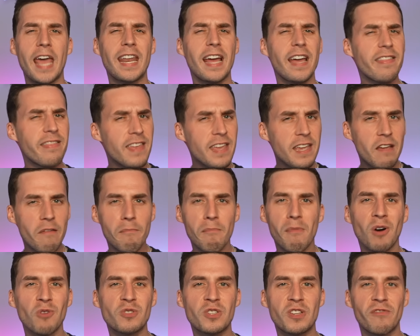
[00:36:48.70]
And I think
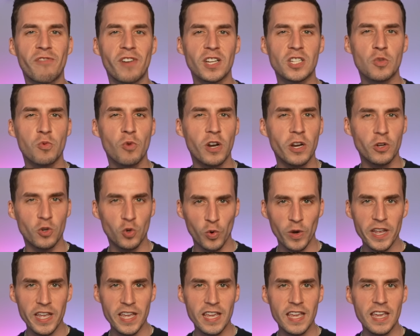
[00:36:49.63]
most of us would
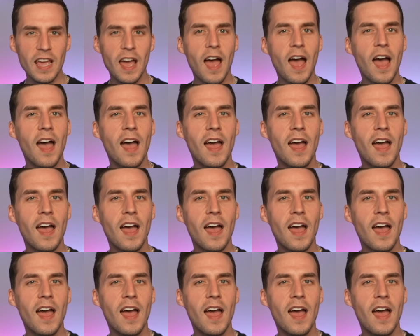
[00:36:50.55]
agree,